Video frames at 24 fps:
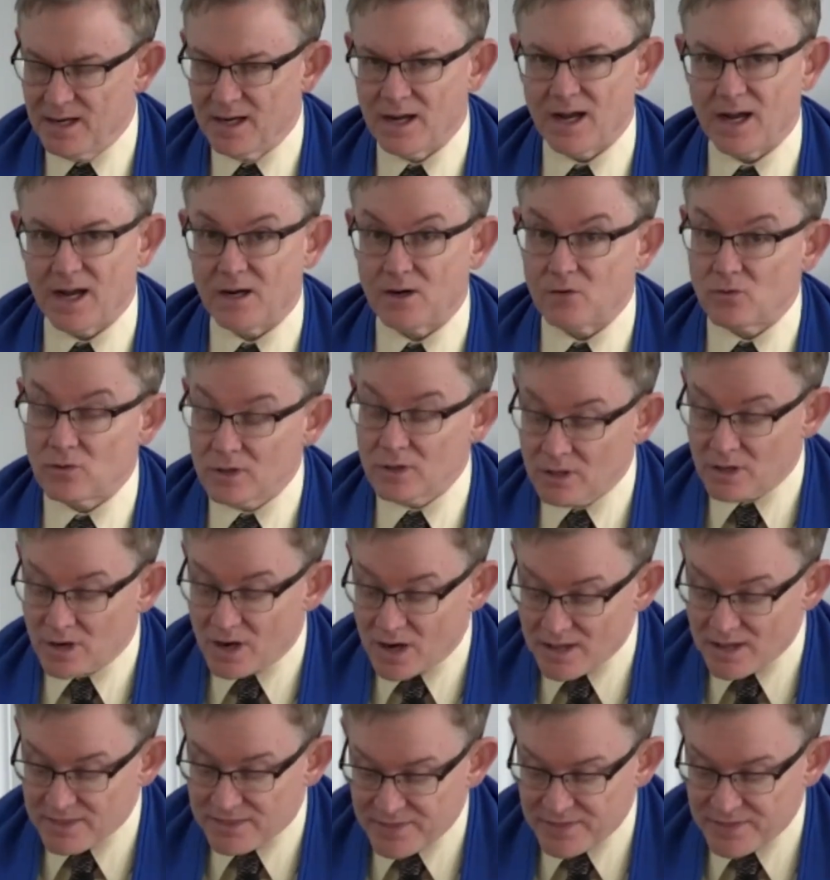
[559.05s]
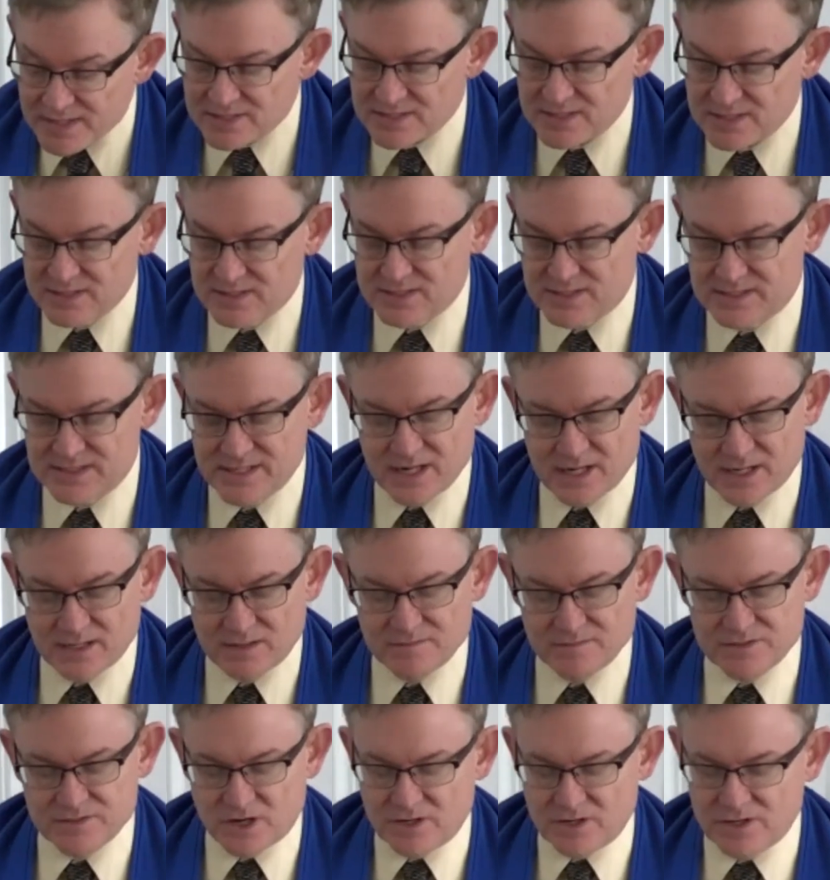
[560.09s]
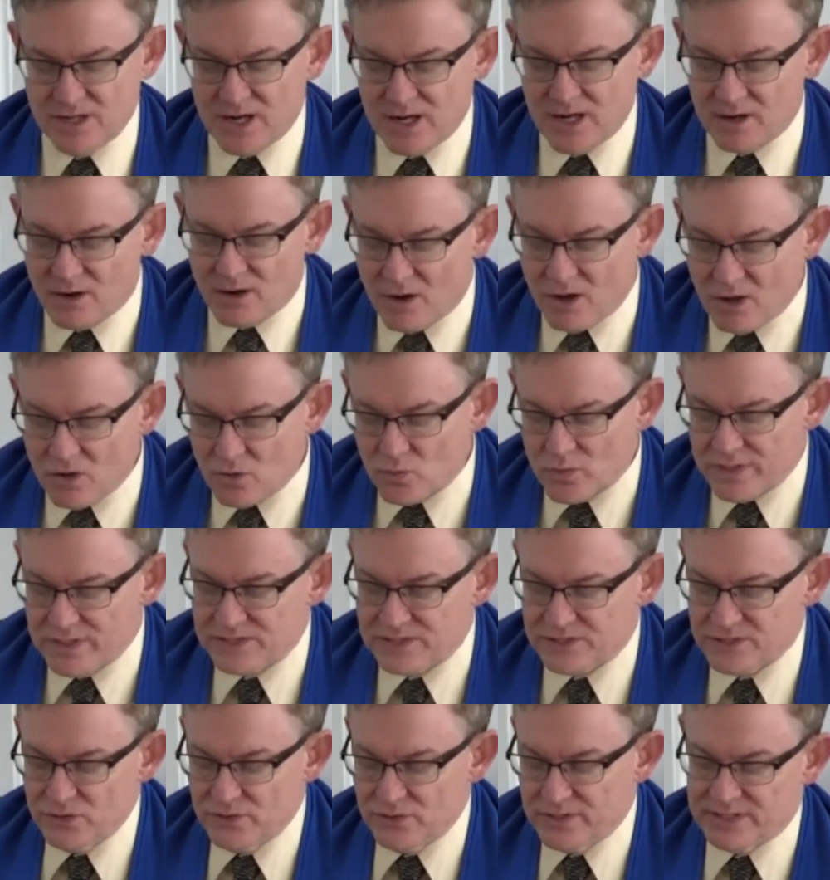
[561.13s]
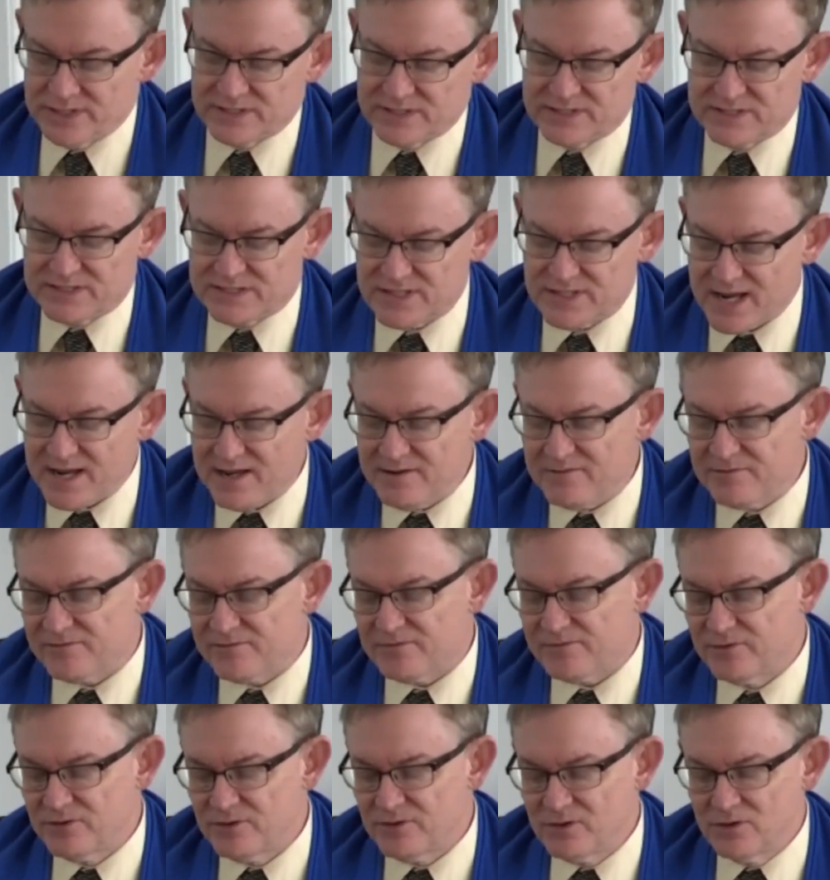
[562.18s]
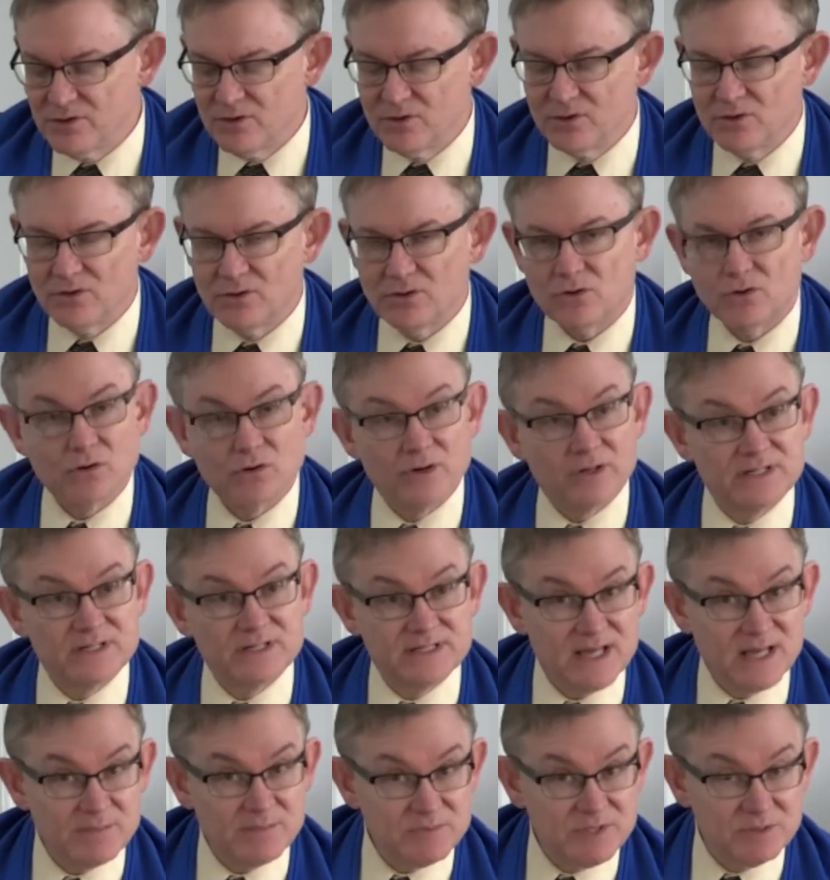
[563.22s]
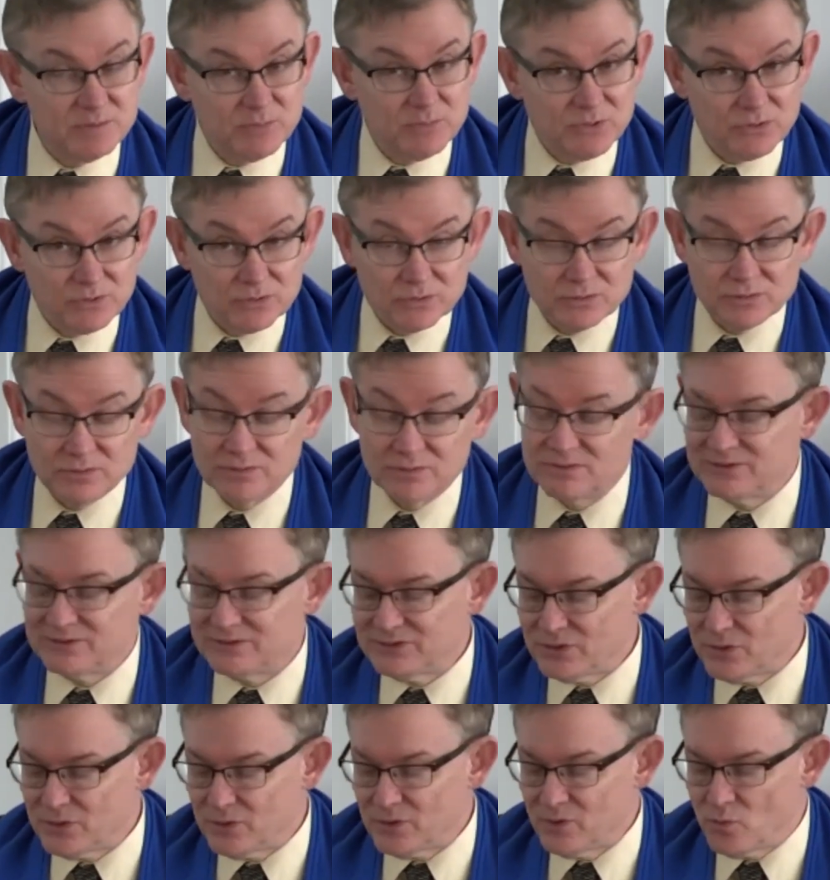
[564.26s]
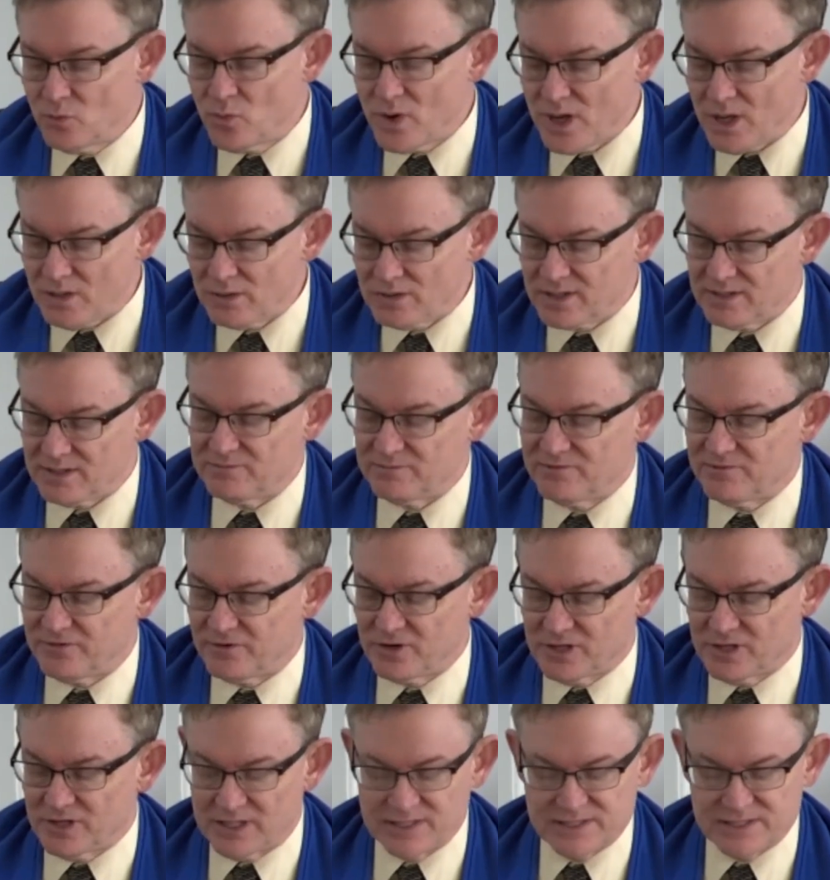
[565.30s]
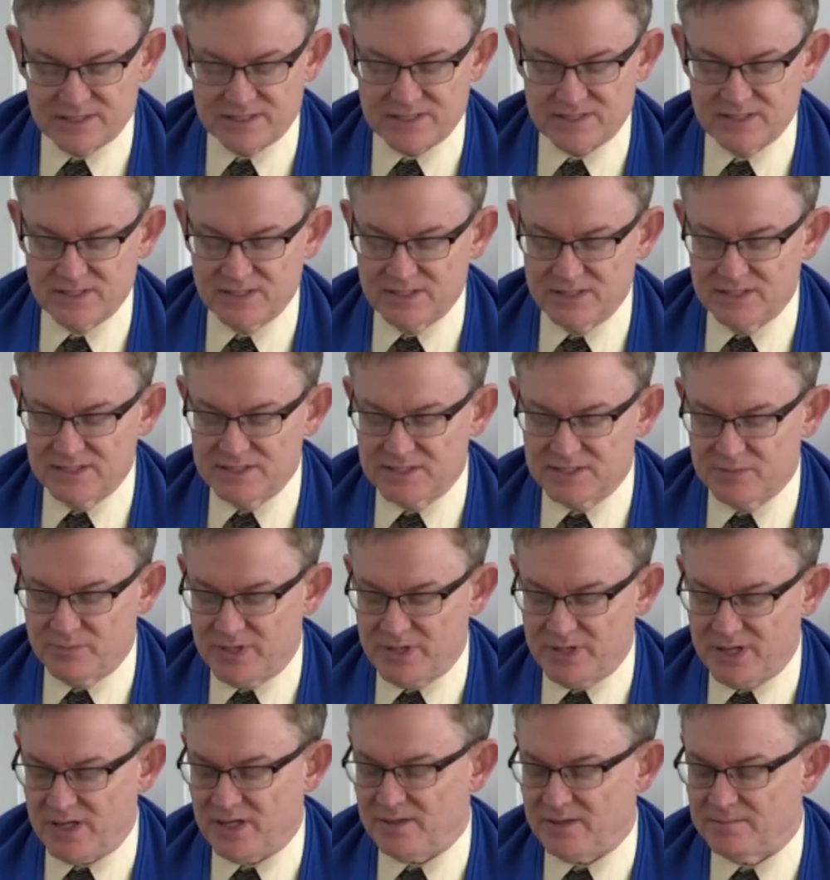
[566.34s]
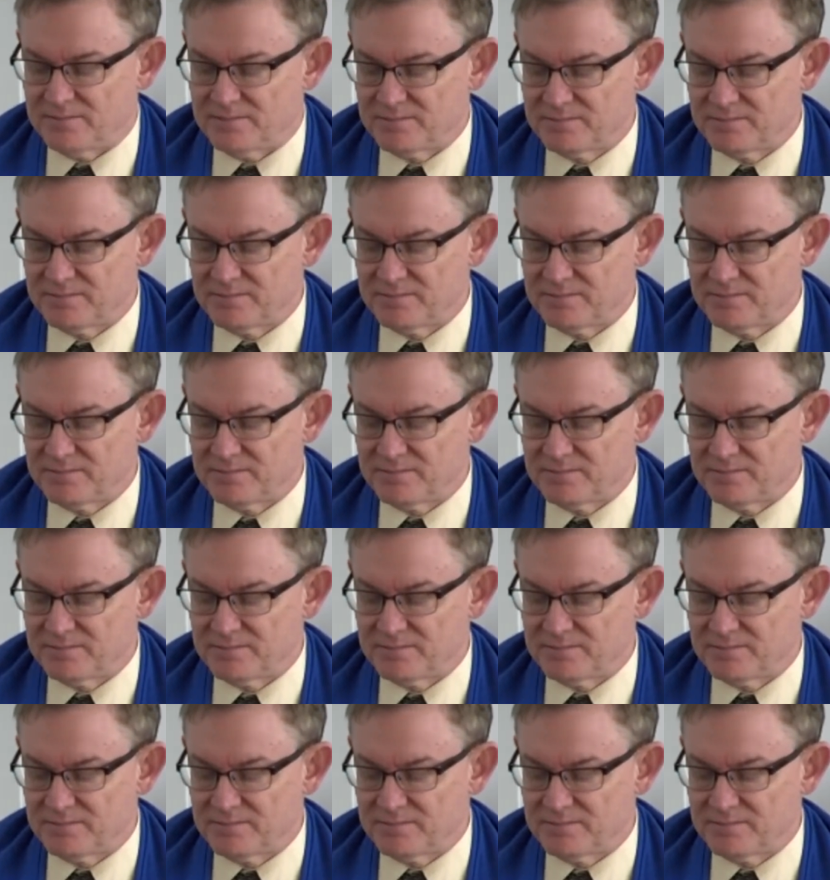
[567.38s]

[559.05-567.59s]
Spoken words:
our authentic selves are not always who it is safe or acceptable or welcome for us to be.